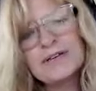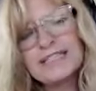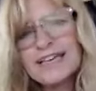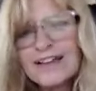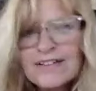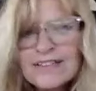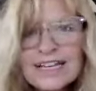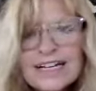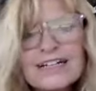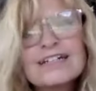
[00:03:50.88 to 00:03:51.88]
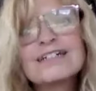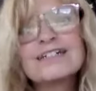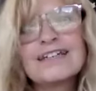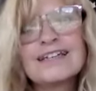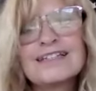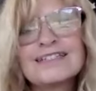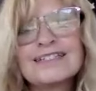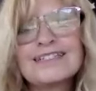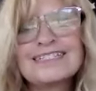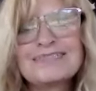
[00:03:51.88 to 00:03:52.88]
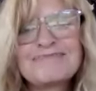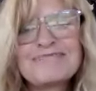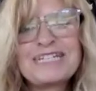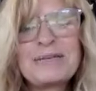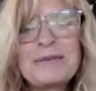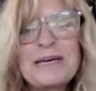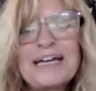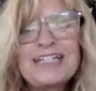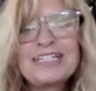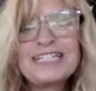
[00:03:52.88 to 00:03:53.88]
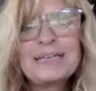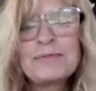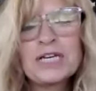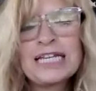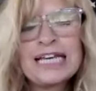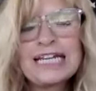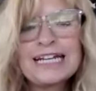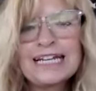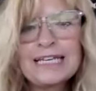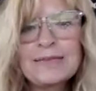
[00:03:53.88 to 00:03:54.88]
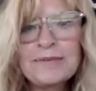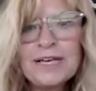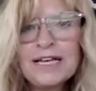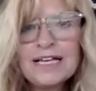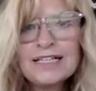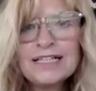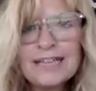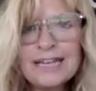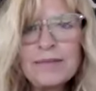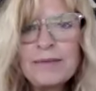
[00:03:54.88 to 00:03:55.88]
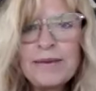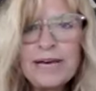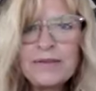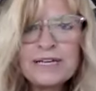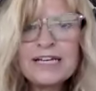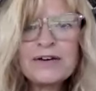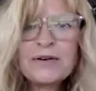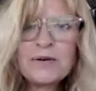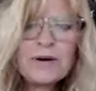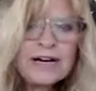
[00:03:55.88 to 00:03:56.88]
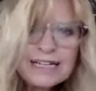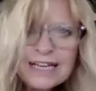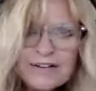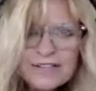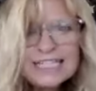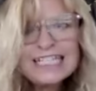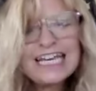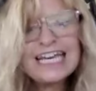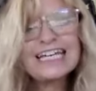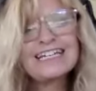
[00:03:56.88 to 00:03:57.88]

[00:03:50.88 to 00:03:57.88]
get that on there. And anyway, I just keep looking at it. I keep mm-hmm. looking out my back window or walking out on the deck